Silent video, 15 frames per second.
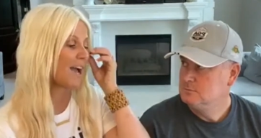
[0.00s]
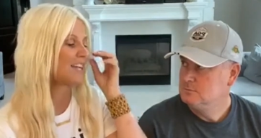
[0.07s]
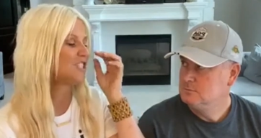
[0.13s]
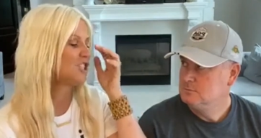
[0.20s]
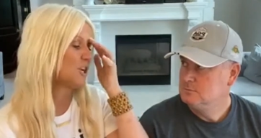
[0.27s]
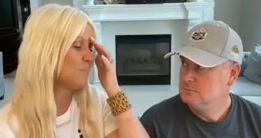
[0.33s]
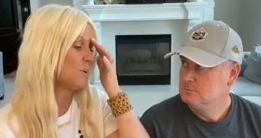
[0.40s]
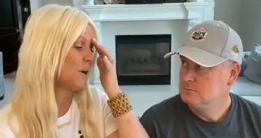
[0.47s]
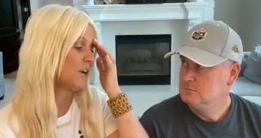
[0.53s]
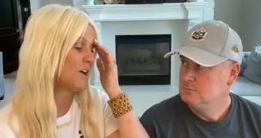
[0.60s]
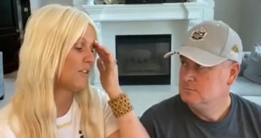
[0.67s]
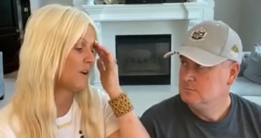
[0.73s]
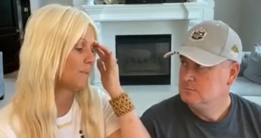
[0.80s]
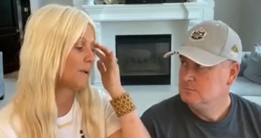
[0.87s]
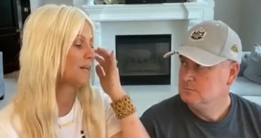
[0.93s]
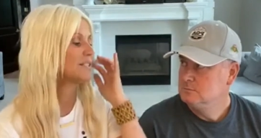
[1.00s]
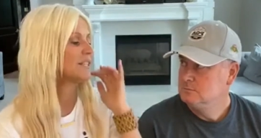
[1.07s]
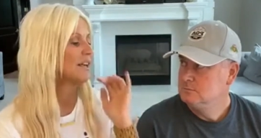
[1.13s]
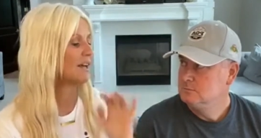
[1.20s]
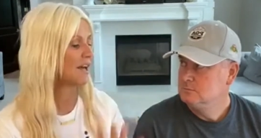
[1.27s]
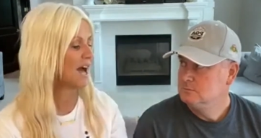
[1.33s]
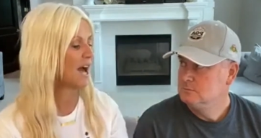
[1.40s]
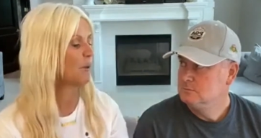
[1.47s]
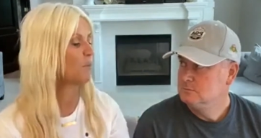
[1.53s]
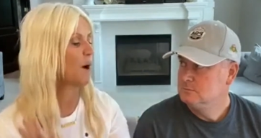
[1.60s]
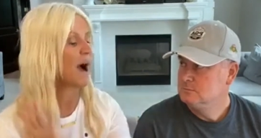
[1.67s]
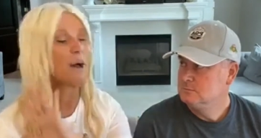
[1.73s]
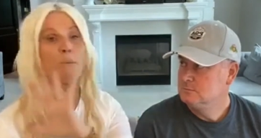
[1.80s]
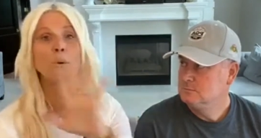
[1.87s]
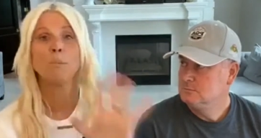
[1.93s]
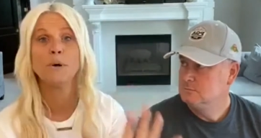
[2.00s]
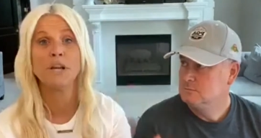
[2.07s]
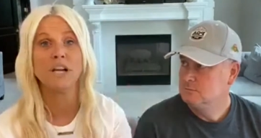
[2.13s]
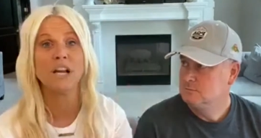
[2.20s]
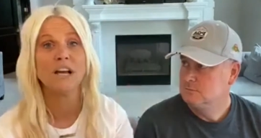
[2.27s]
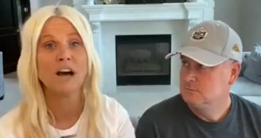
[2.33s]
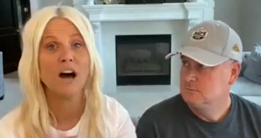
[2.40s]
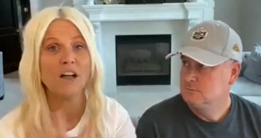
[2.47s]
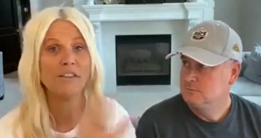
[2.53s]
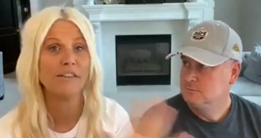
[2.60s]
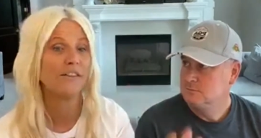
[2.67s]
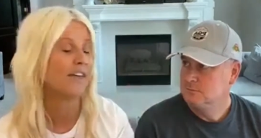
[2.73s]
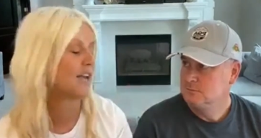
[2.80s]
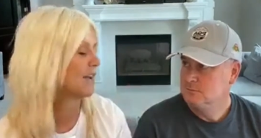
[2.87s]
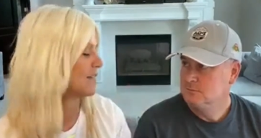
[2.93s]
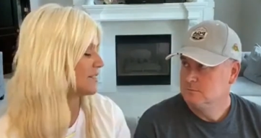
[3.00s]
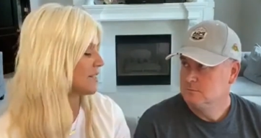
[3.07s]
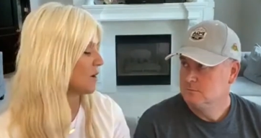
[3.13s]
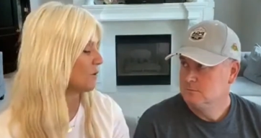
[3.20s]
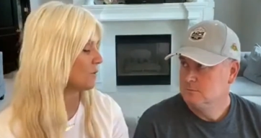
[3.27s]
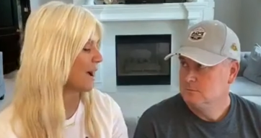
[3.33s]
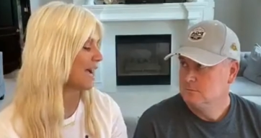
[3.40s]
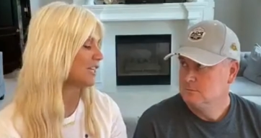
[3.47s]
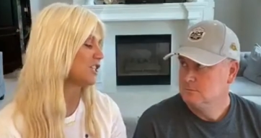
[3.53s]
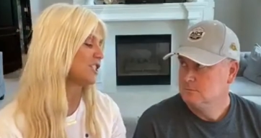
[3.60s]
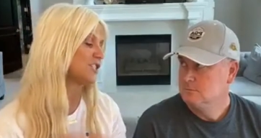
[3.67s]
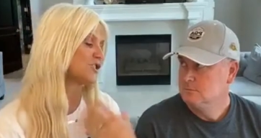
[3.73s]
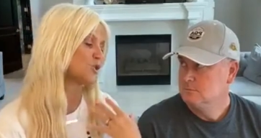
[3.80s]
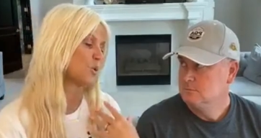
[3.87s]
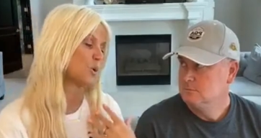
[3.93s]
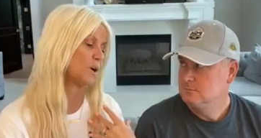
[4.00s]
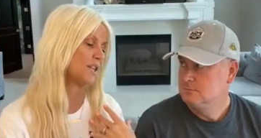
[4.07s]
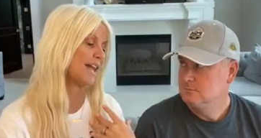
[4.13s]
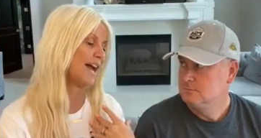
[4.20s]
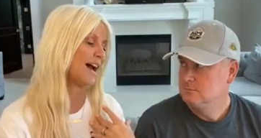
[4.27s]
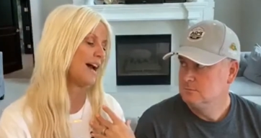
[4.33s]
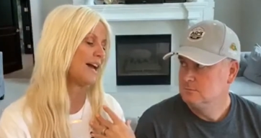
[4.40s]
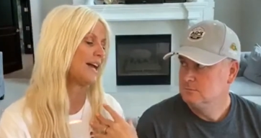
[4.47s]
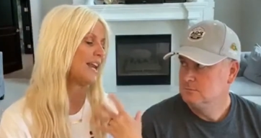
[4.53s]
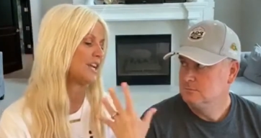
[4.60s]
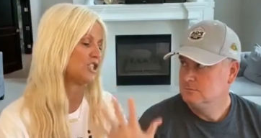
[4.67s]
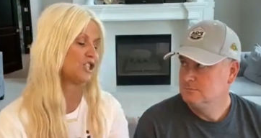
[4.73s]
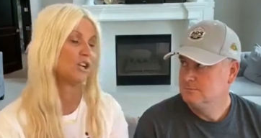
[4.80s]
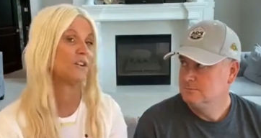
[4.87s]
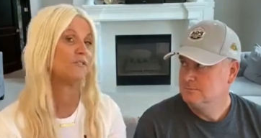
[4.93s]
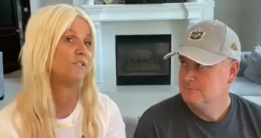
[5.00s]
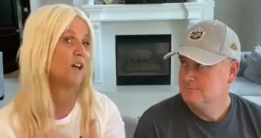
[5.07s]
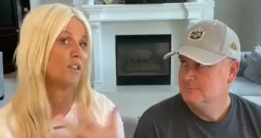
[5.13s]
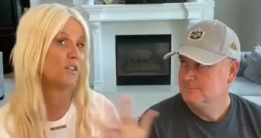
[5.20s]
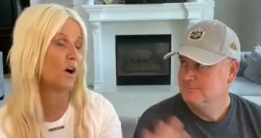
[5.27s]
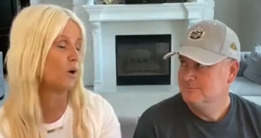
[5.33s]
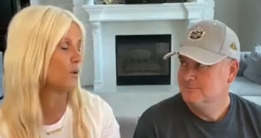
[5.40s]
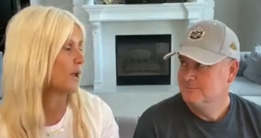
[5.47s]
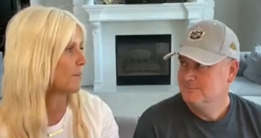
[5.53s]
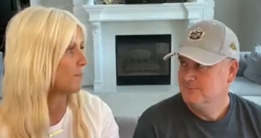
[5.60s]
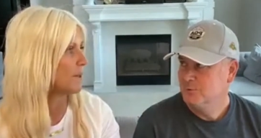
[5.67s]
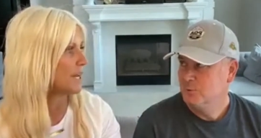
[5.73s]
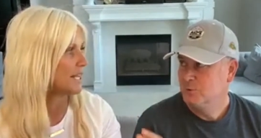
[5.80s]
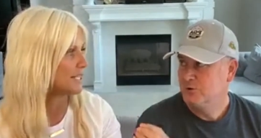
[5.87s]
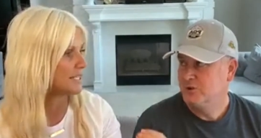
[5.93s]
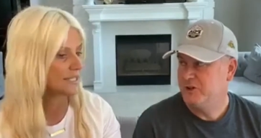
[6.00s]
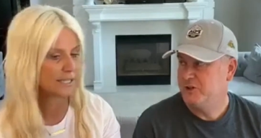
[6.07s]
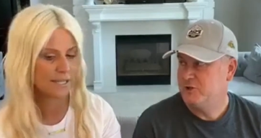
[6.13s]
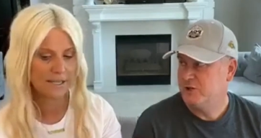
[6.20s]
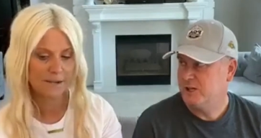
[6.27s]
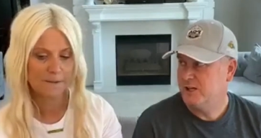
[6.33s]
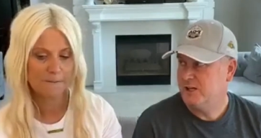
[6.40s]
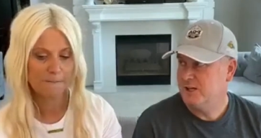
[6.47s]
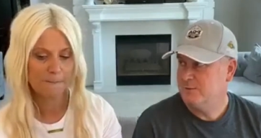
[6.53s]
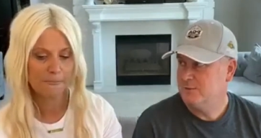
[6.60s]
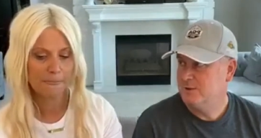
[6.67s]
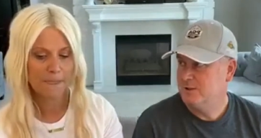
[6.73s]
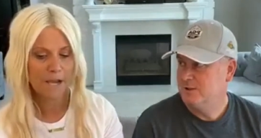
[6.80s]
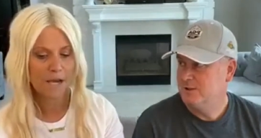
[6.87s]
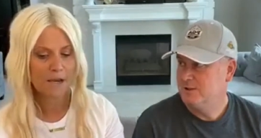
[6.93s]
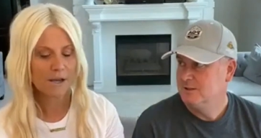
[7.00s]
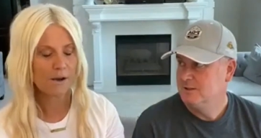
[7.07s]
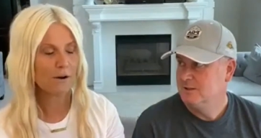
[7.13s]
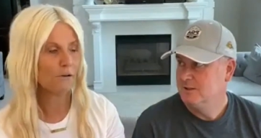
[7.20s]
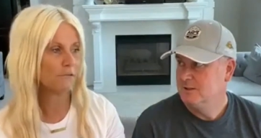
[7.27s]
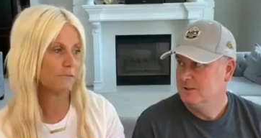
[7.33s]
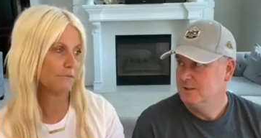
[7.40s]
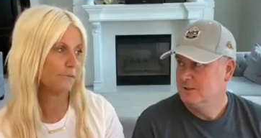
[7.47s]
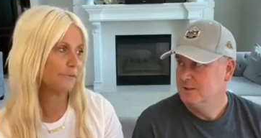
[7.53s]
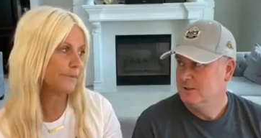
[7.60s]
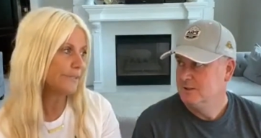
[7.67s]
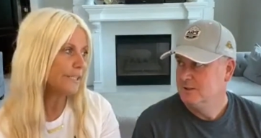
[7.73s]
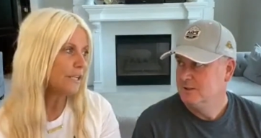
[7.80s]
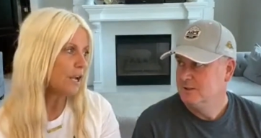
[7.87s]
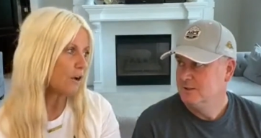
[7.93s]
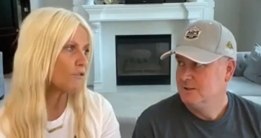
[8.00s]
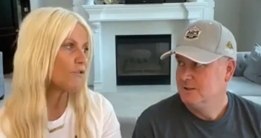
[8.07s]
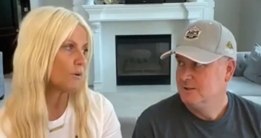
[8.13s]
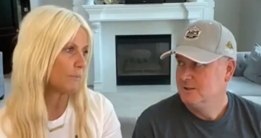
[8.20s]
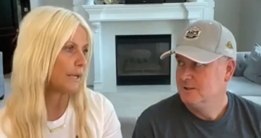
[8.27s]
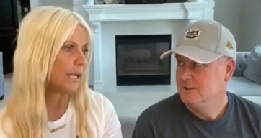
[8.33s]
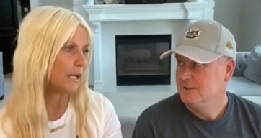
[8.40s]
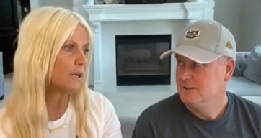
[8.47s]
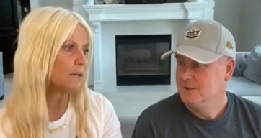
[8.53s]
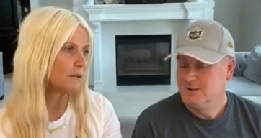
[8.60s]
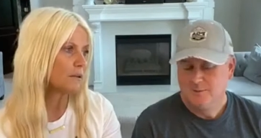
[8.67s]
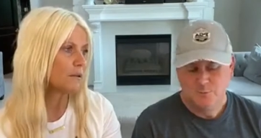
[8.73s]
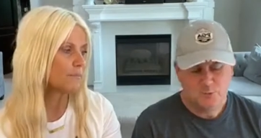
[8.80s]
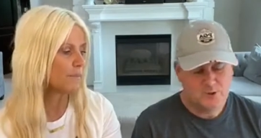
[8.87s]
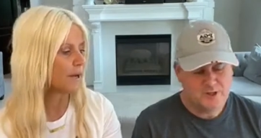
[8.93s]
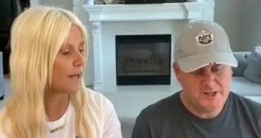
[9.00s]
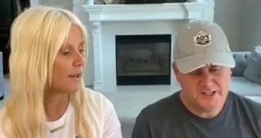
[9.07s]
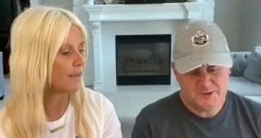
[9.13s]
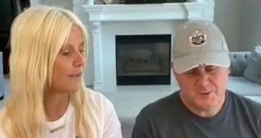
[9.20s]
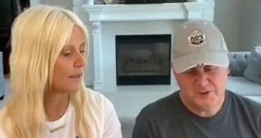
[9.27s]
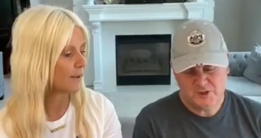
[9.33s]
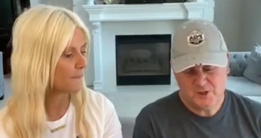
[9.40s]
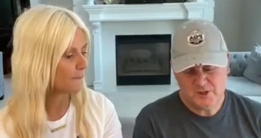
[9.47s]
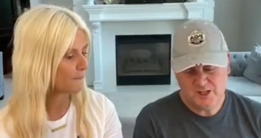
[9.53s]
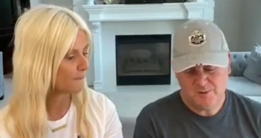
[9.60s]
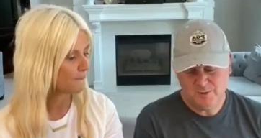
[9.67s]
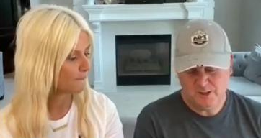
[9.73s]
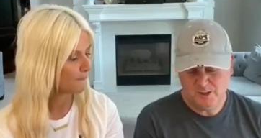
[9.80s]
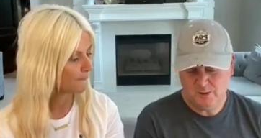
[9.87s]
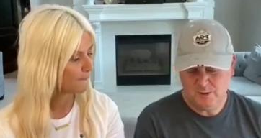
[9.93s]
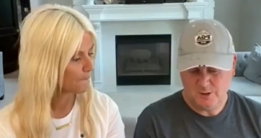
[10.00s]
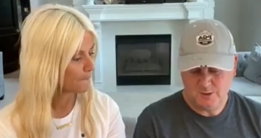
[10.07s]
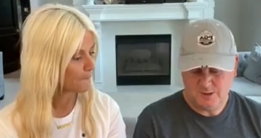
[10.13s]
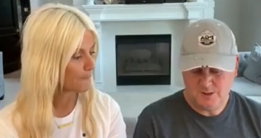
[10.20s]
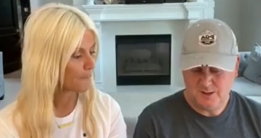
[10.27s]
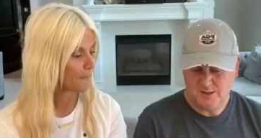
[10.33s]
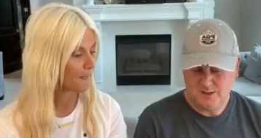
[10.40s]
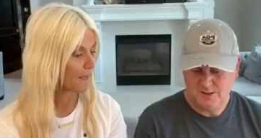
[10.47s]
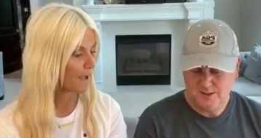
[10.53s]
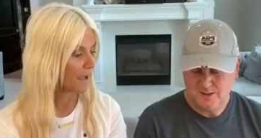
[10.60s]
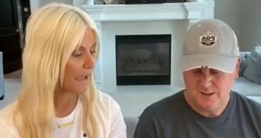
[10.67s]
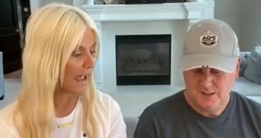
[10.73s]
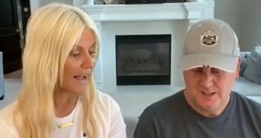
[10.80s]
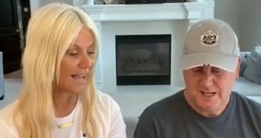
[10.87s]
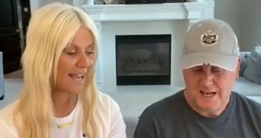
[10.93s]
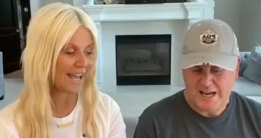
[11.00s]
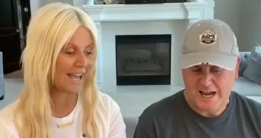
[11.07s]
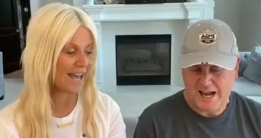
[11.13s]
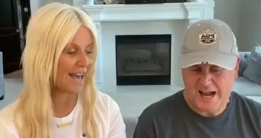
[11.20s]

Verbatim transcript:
Speaker 1: should have put it on there because I will put it on the thing. So I just shortened that, and I should have done the whole name. But
Speaker 2: was it a tricky name?
Speaker 1: You know, for me.
Speaker 2: Well, the next one's tricky, but you know it.
Speaker 1: I can't.